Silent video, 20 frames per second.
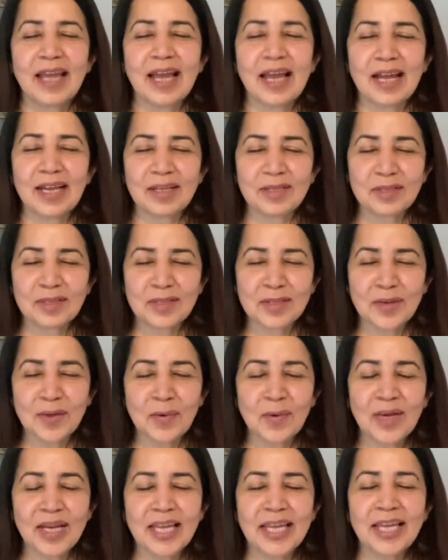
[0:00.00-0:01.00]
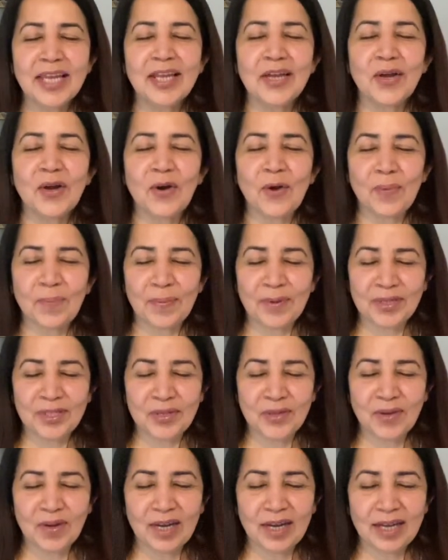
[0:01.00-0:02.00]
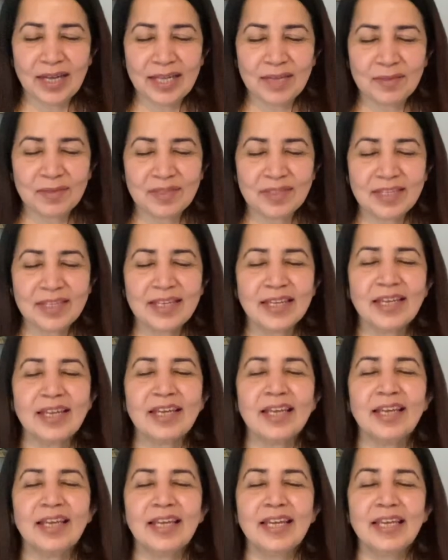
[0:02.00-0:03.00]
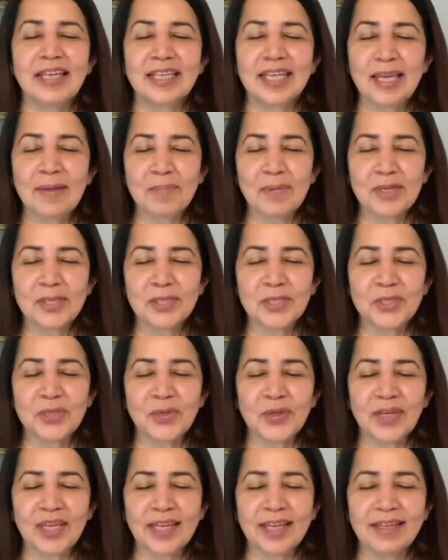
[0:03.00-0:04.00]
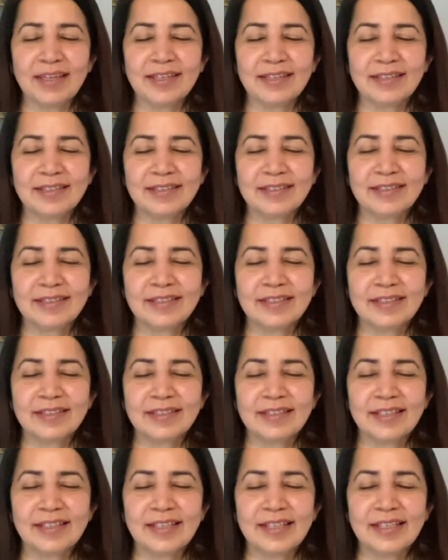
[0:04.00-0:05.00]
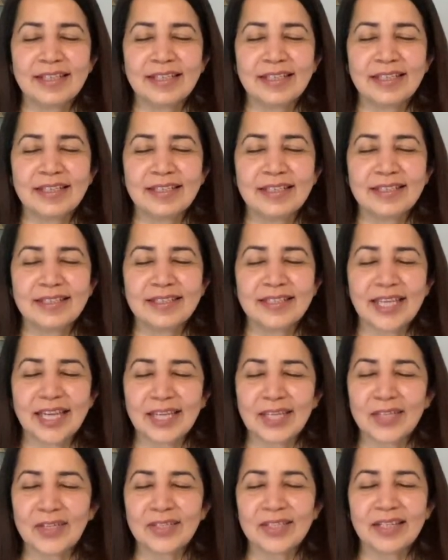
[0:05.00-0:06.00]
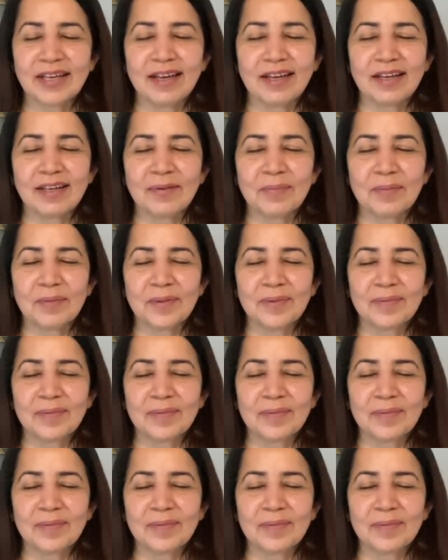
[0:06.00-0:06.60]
And slowly open your eyes. Keep enjoying. Take your time.